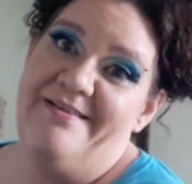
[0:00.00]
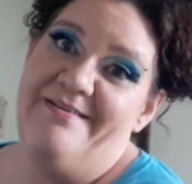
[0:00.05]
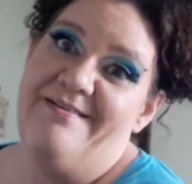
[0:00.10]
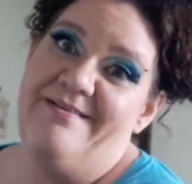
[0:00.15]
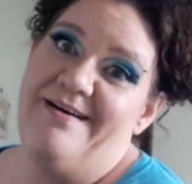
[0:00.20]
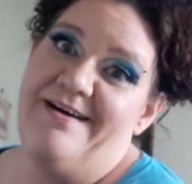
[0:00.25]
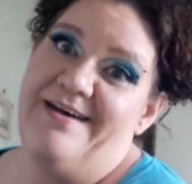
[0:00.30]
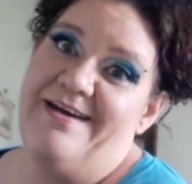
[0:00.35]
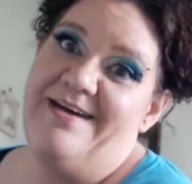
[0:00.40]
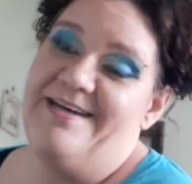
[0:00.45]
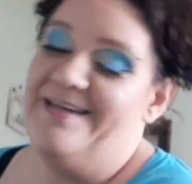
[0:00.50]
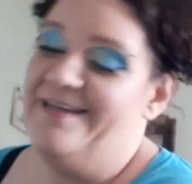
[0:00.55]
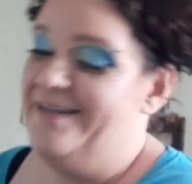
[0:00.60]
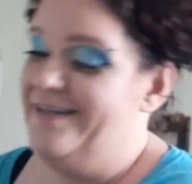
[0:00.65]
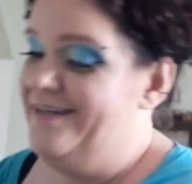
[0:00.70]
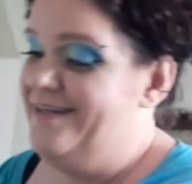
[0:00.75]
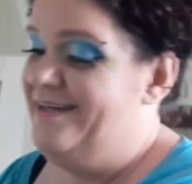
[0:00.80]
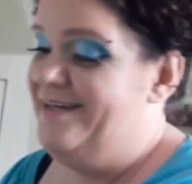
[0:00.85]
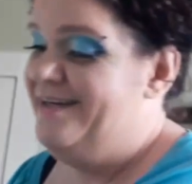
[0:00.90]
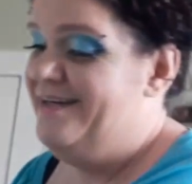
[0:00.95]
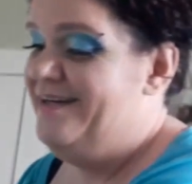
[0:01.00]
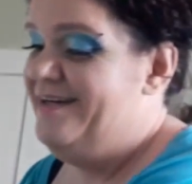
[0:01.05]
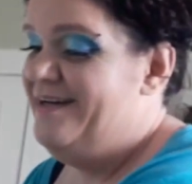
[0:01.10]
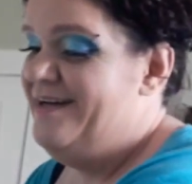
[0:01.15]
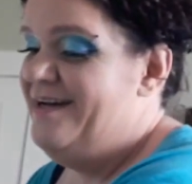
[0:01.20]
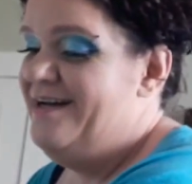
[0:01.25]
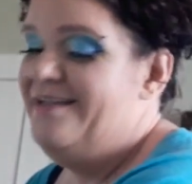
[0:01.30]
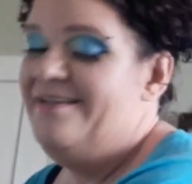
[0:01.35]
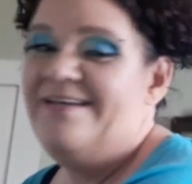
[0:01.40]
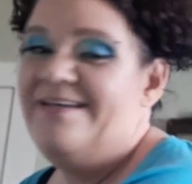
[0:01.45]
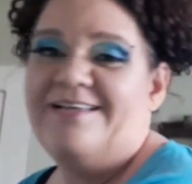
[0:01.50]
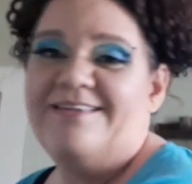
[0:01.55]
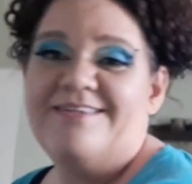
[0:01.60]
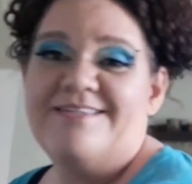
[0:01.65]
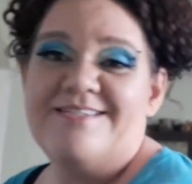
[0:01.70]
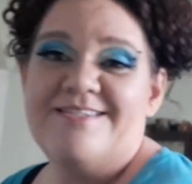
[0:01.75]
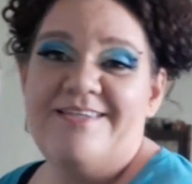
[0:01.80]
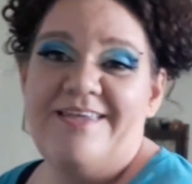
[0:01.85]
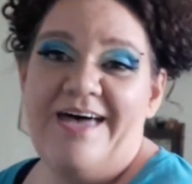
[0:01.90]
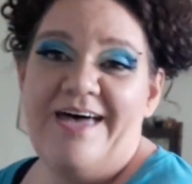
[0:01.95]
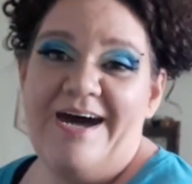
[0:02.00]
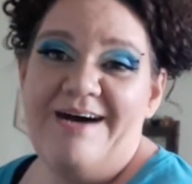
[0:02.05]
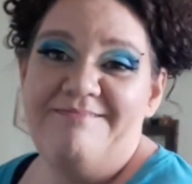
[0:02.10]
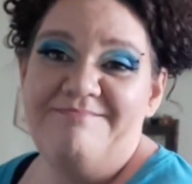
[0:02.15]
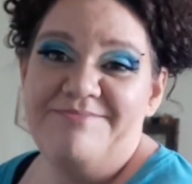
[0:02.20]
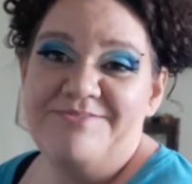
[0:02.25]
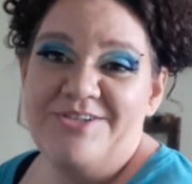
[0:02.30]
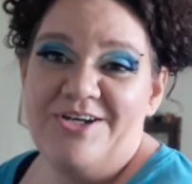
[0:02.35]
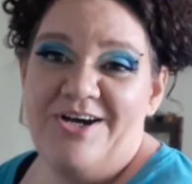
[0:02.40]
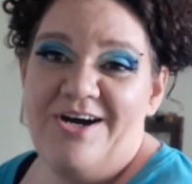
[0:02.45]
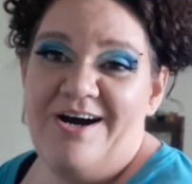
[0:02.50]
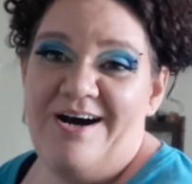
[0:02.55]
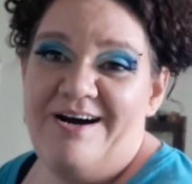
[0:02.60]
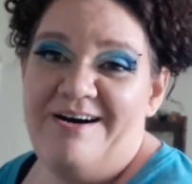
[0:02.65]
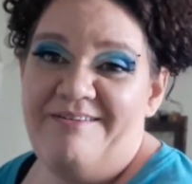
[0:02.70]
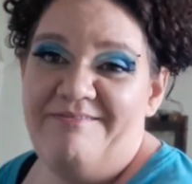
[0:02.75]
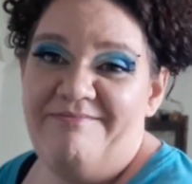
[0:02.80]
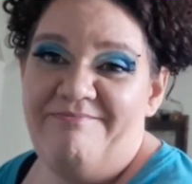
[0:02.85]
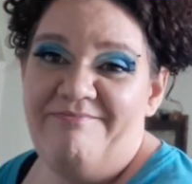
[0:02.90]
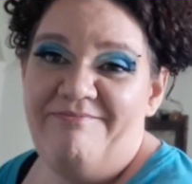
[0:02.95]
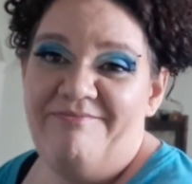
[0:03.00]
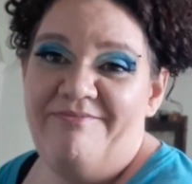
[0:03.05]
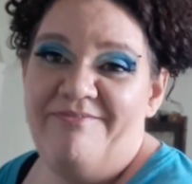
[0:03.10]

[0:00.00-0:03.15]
Like the slap chop.